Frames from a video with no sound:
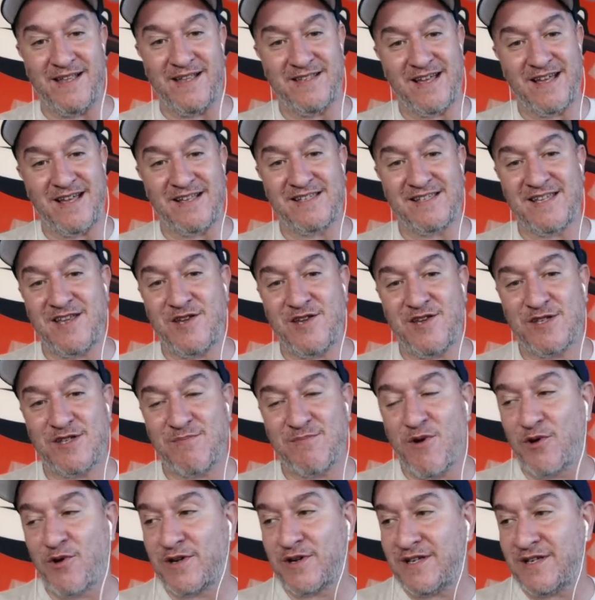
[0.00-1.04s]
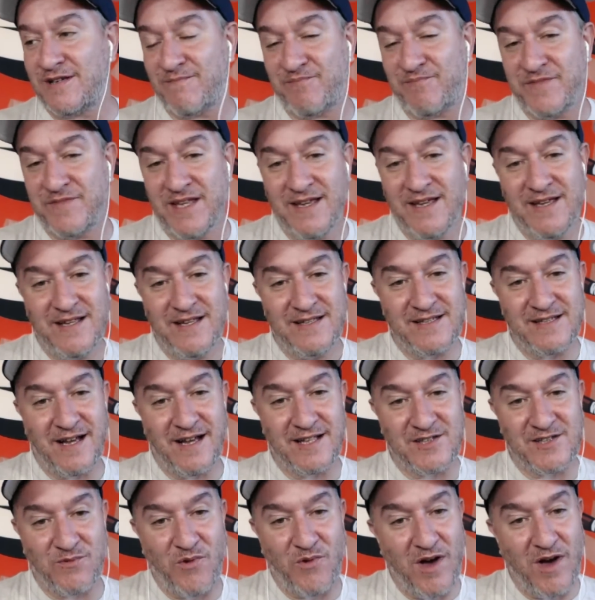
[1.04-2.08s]
I see you smoking
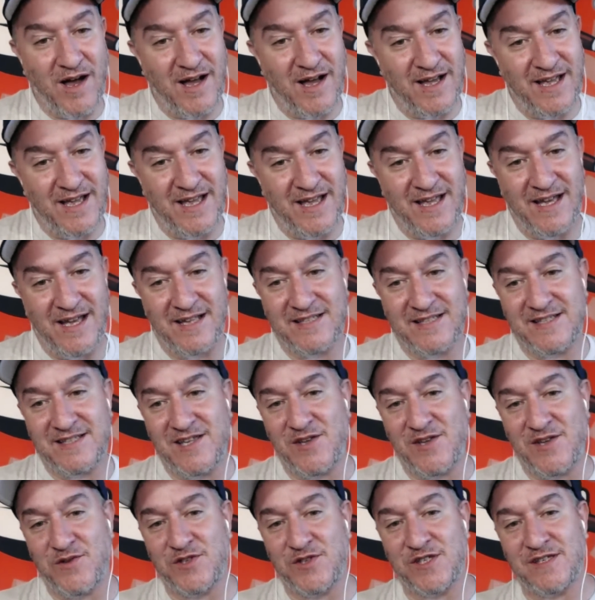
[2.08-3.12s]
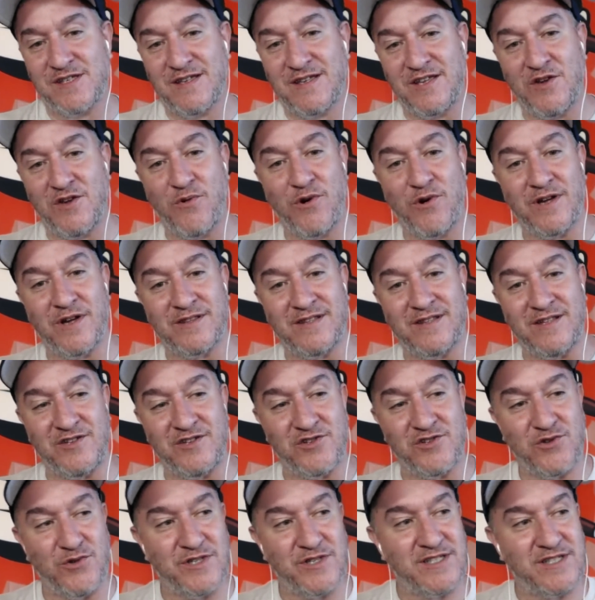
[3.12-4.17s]
Tatuaje. I see you, you were at the
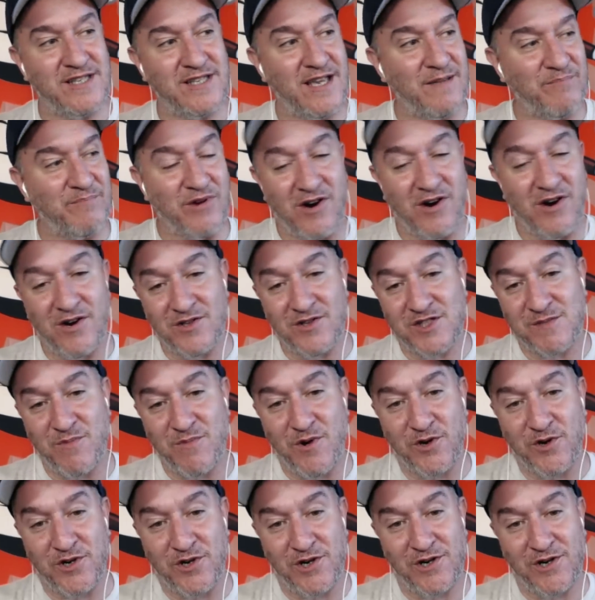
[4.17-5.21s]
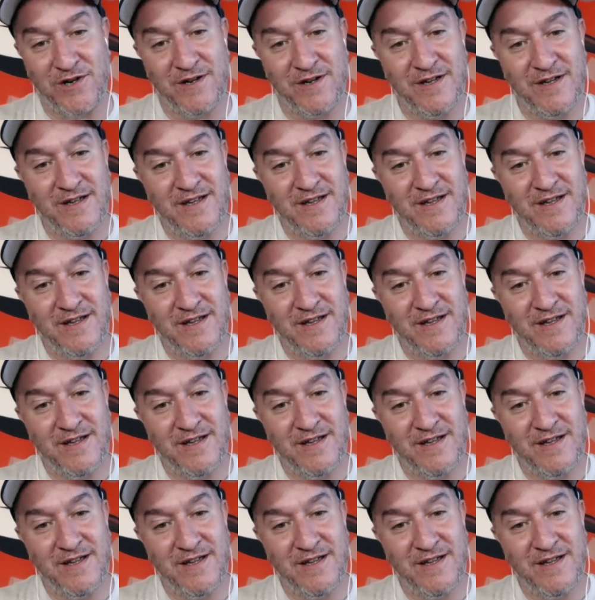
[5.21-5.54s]
Drew Estate Barn Smoker.